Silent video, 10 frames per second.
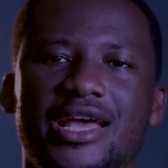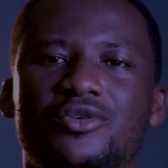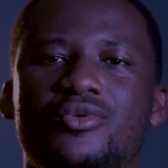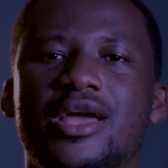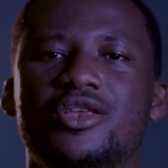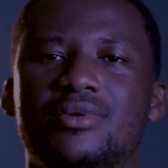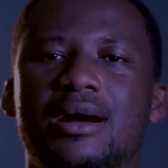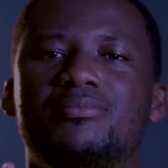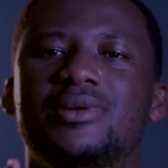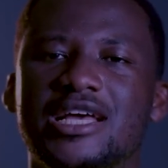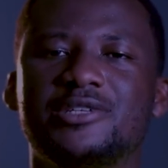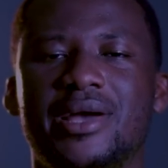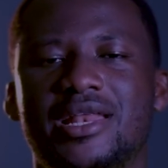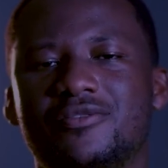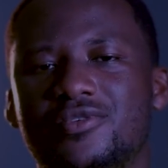And when you are blessed
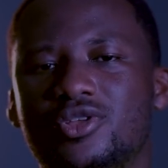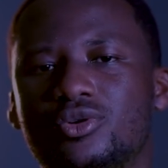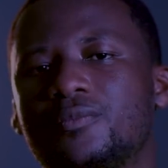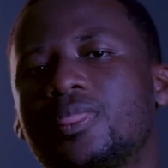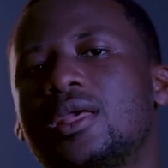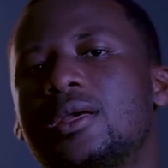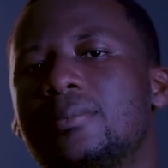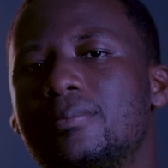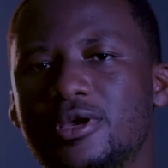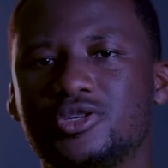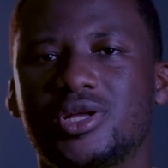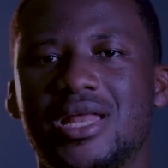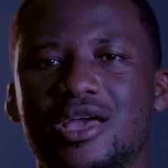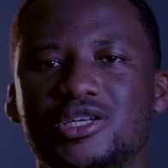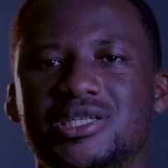by the video, make sure
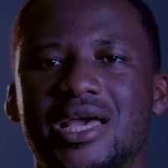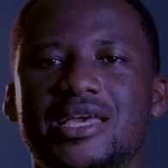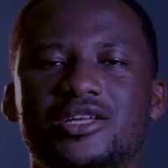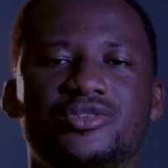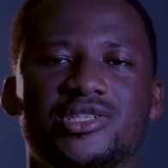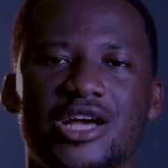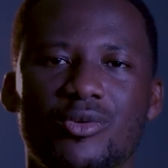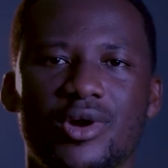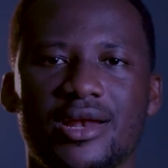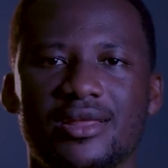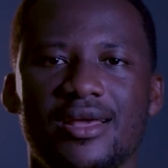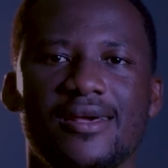that you share it to someone.